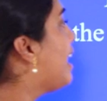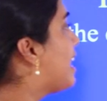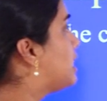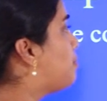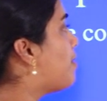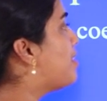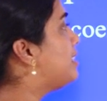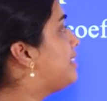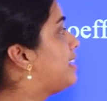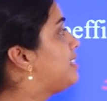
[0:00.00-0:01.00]
x power
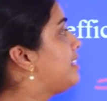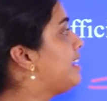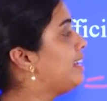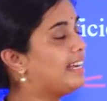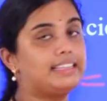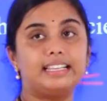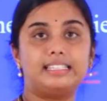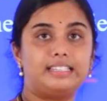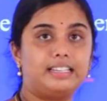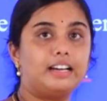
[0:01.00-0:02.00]
16 in
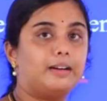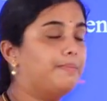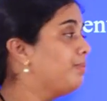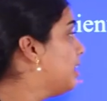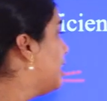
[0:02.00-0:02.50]
this term